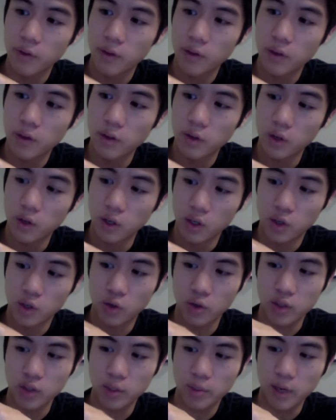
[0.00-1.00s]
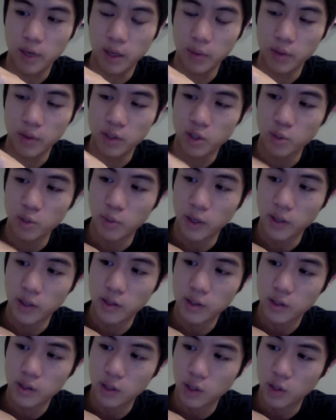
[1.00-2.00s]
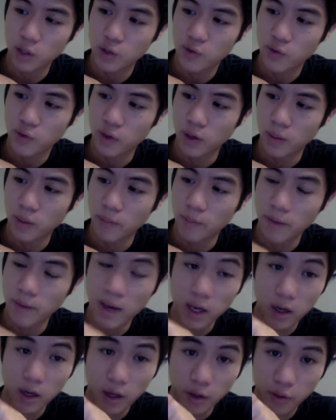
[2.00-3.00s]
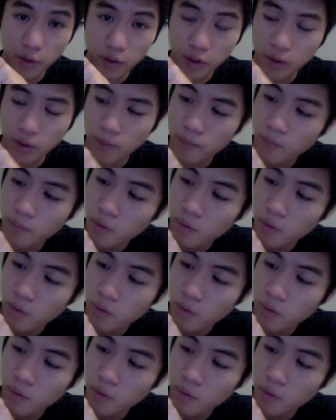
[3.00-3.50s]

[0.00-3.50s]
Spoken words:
you can control the DPI with these two buttons. It goes from 800